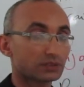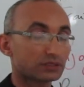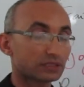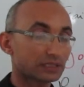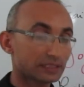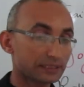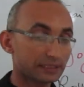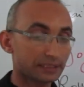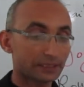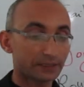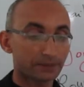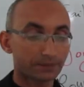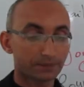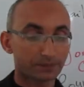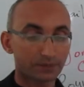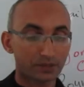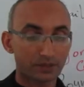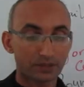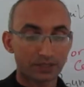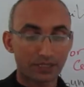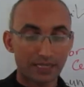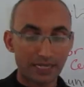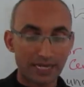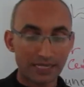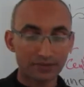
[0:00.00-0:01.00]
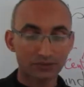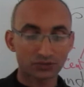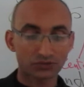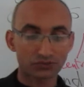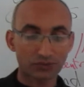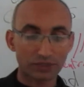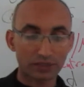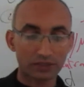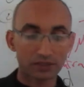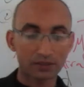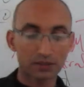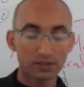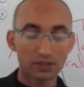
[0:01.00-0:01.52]
Clear? And
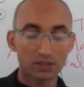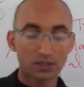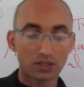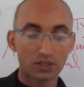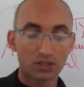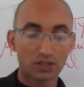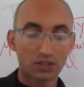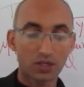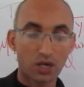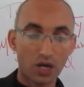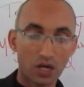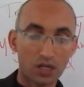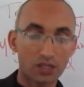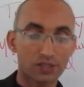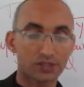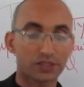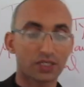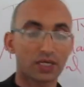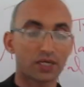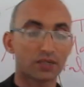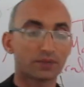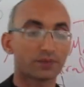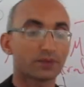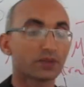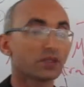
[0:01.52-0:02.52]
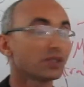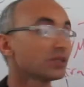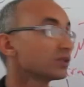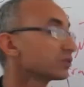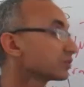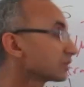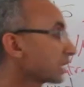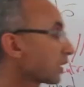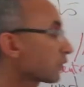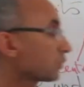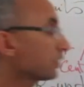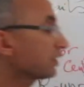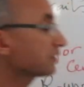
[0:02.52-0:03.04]
struggle also. So